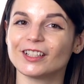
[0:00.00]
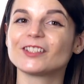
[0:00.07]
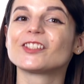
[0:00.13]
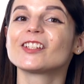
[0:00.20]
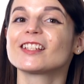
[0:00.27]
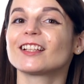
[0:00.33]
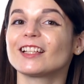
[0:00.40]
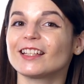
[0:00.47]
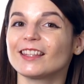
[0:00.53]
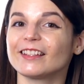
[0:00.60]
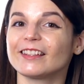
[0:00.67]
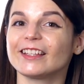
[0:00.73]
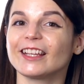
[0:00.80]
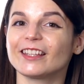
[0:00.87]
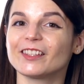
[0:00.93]
Just click the
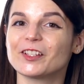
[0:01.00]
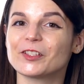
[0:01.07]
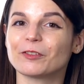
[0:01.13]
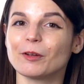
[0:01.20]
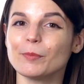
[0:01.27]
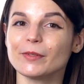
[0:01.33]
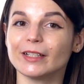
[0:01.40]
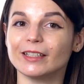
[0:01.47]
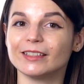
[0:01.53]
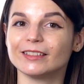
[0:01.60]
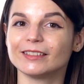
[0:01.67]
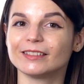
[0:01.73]
link in the description.